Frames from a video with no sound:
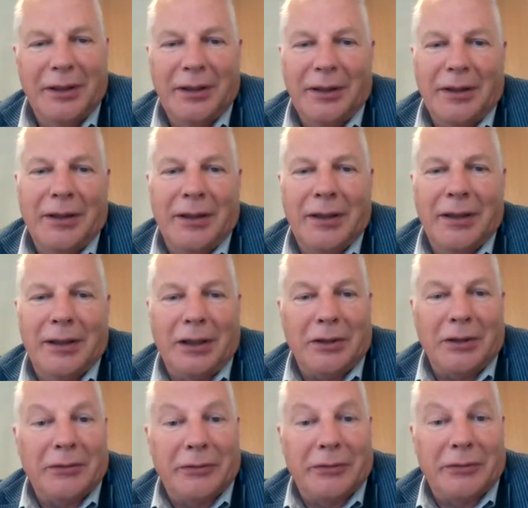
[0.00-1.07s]
A lot
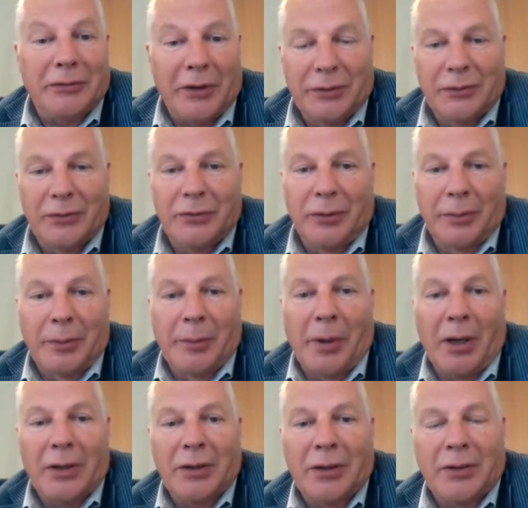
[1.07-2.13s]
of questions from the
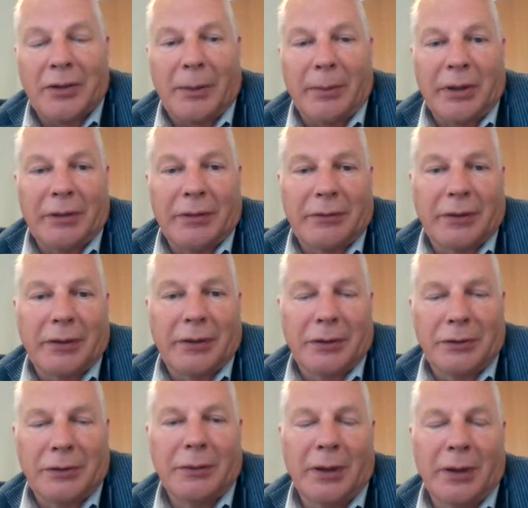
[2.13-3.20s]
market coming
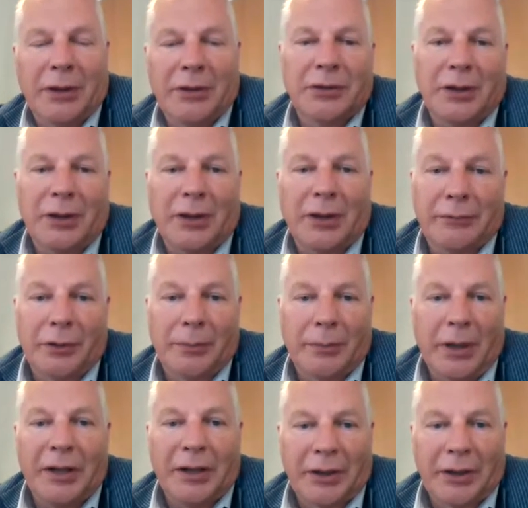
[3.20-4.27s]
to us are
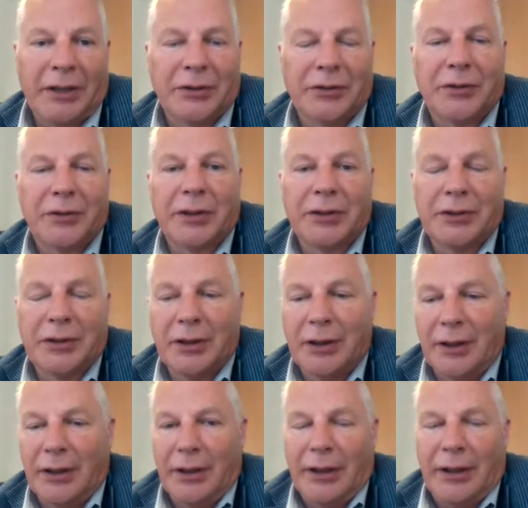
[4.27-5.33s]
from other industries,
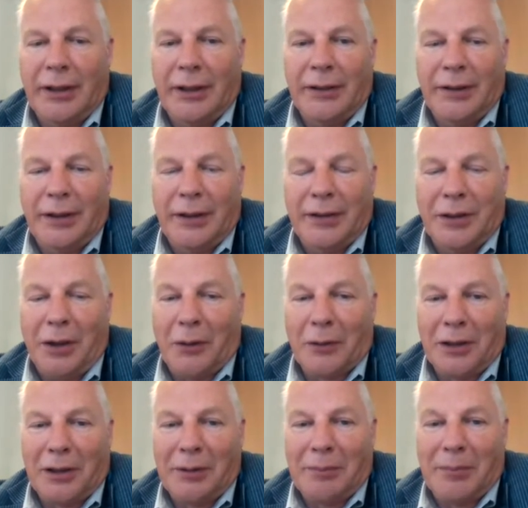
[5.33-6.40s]
and the
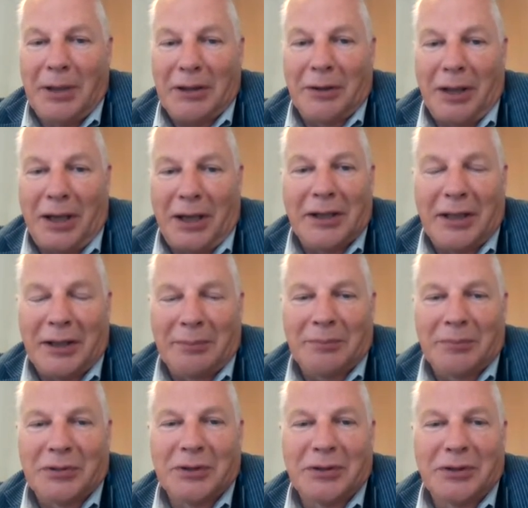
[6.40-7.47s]
only metal I can
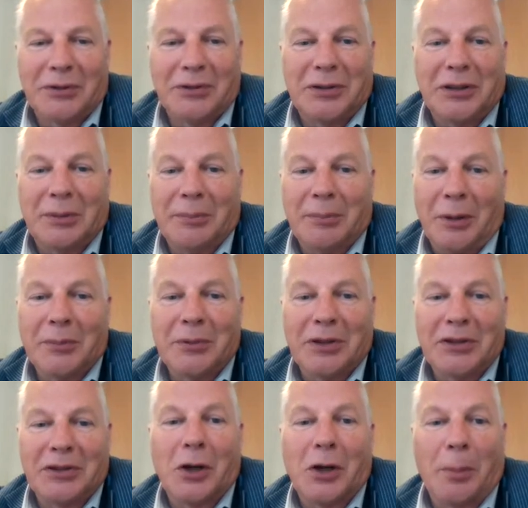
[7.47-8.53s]
produce at the moment
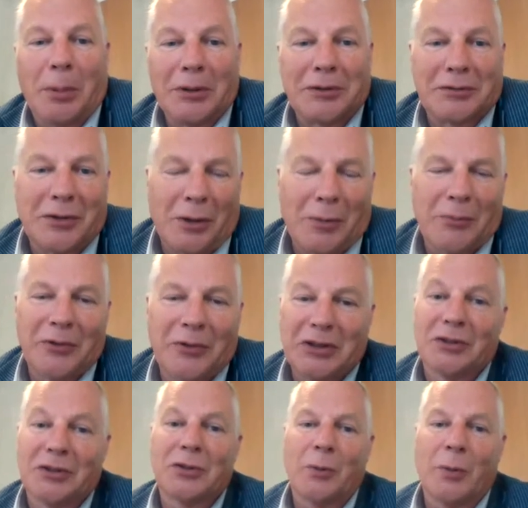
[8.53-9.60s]
is cobalt chrome, which
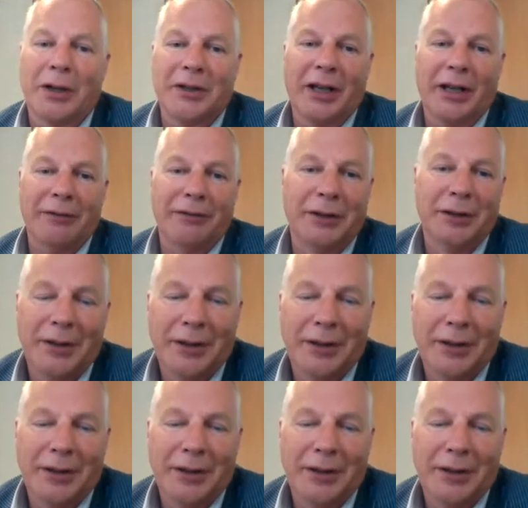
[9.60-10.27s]
is quite heavy,